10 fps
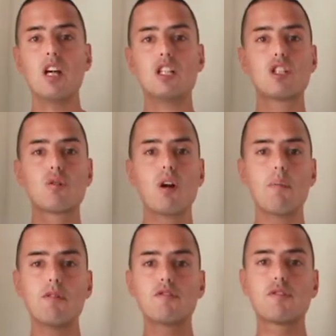
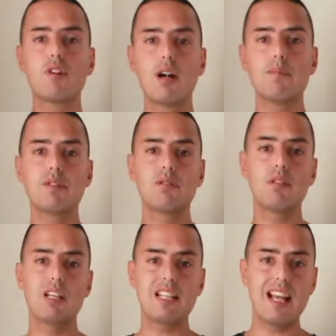Scrum of Scrums
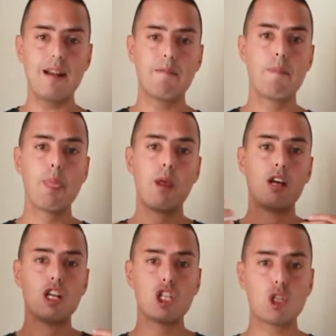is again
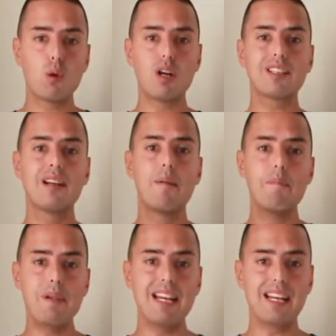short
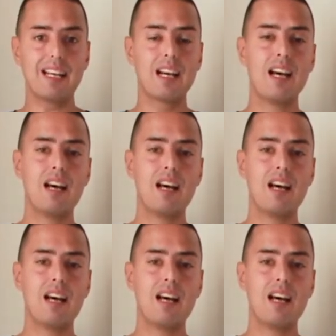meeting.